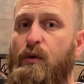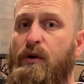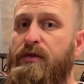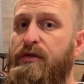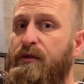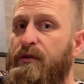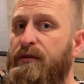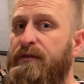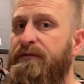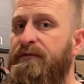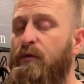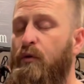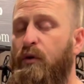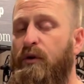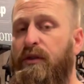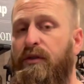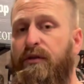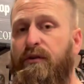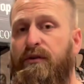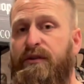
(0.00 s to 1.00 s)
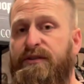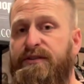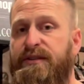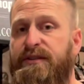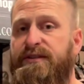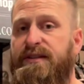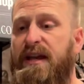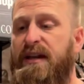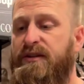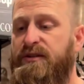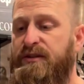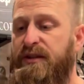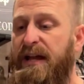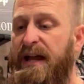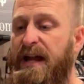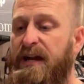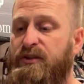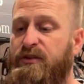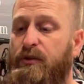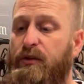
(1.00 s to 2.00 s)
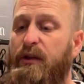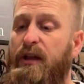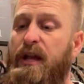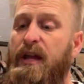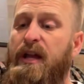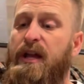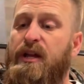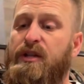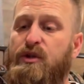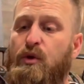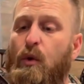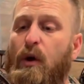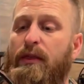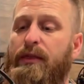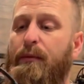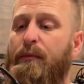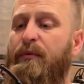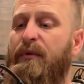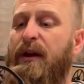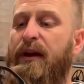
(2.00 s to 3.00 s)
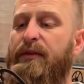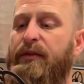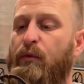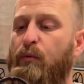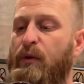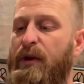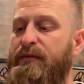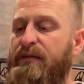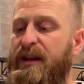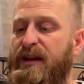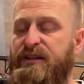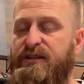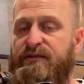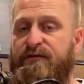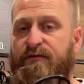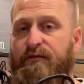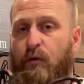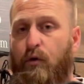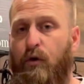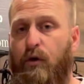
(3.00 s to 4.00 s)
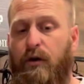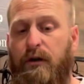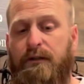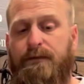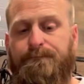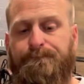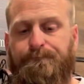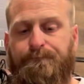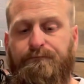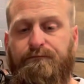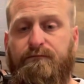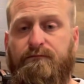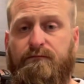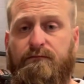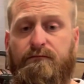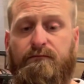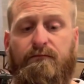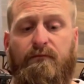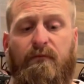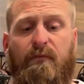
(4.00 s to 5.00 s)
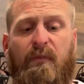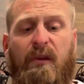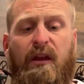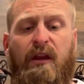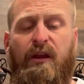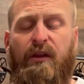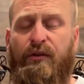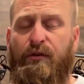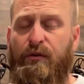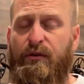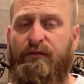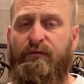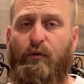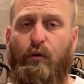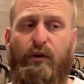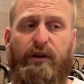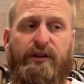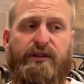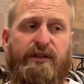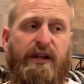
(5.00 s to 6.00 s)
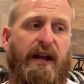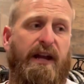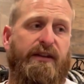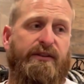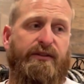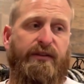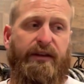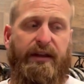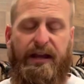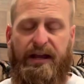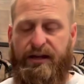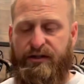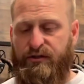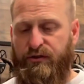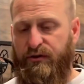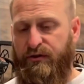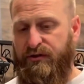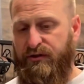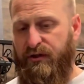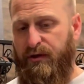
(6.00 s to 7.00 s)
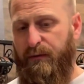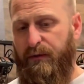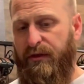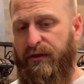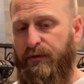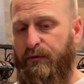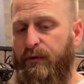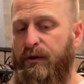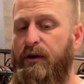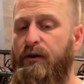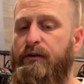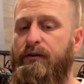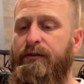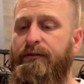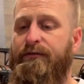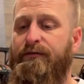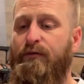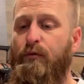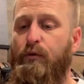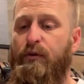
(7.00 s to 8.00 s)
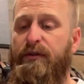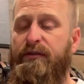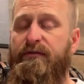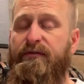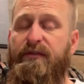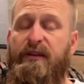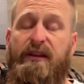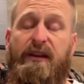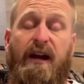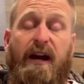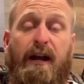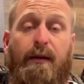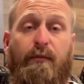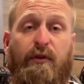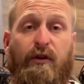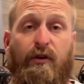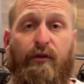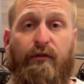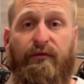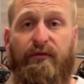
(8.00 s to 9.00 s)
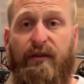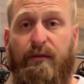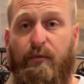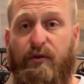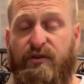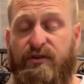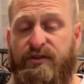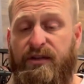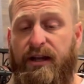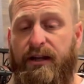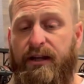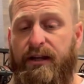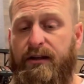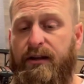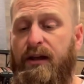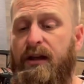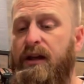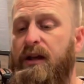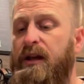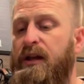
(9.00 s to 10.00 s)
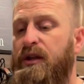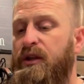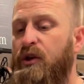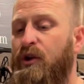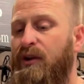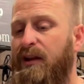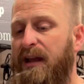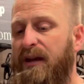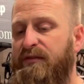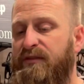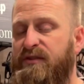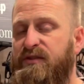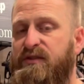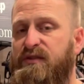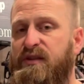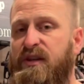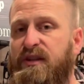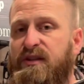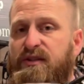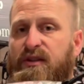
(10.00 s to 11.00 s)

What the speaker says: a 34, and a 36 axle to axle. So on the Revex 4, 34-inch axle to axle, it's going to be 340 feet IBO feet per second. You're going to have a 6